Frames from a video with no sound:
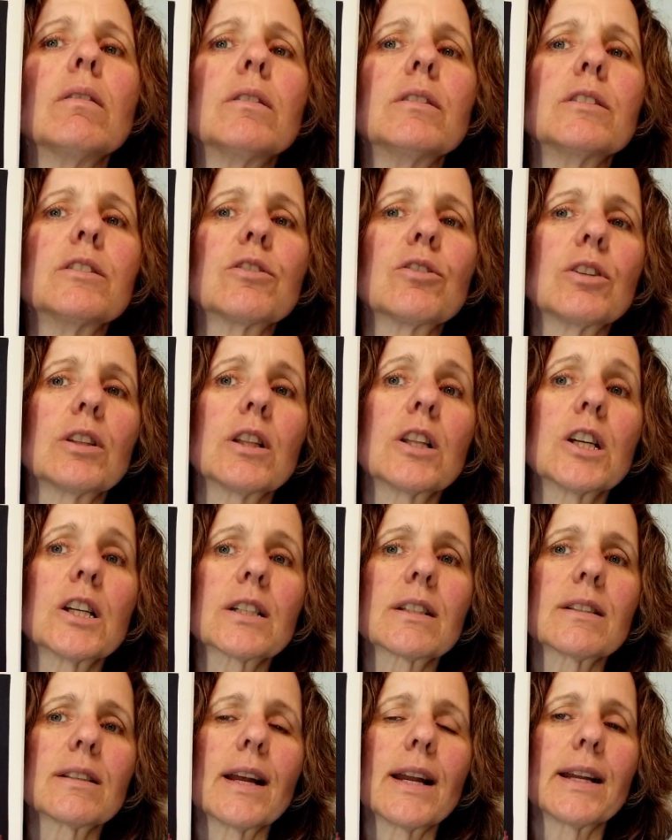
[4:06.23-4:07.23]
So it
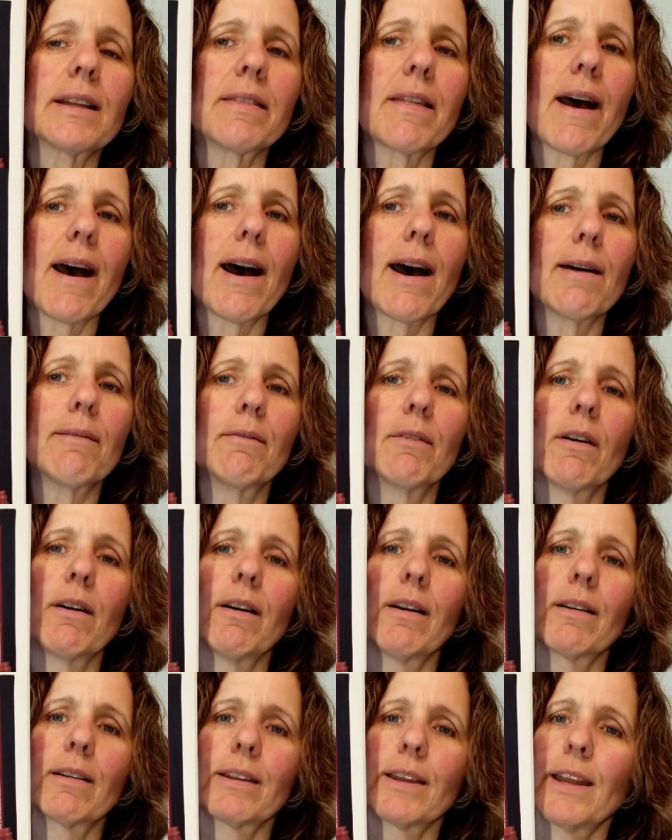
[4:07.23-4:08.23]
looks like that.
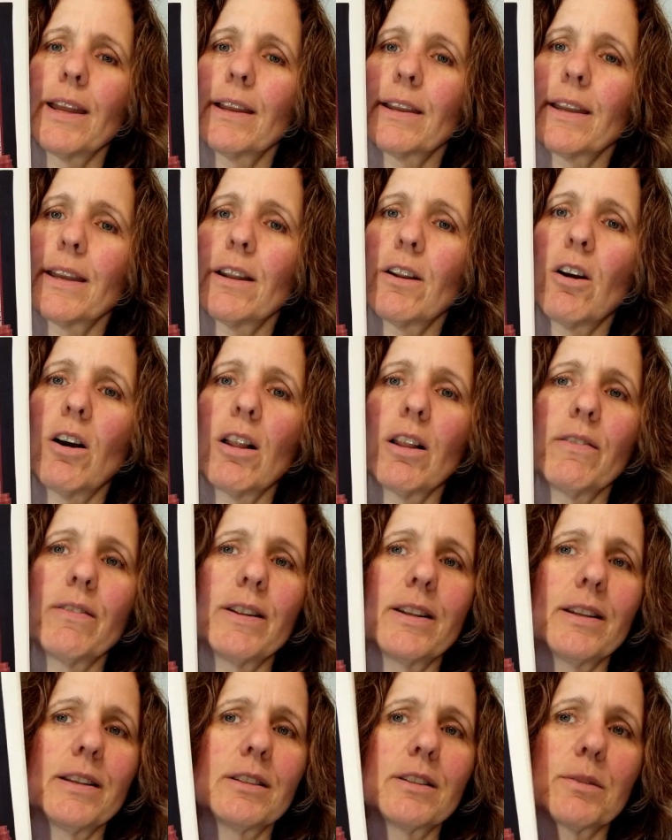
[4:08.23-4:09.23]
Can't get all of
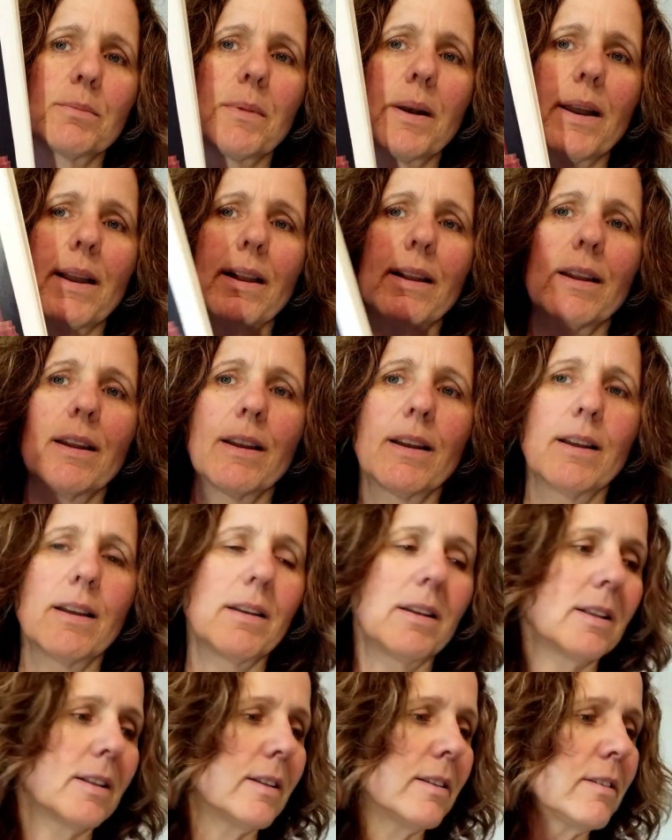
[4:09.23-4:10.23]
it into
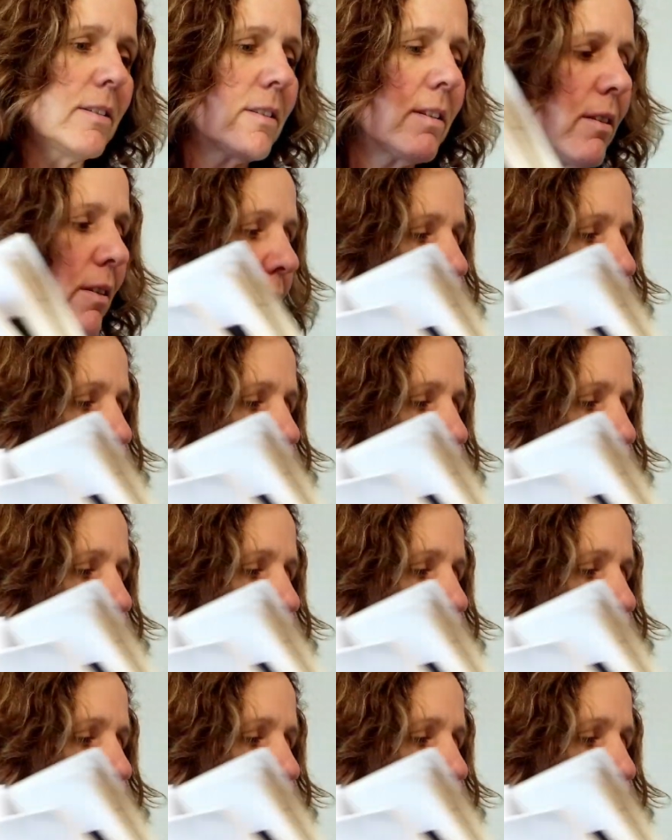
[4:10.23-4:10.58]
the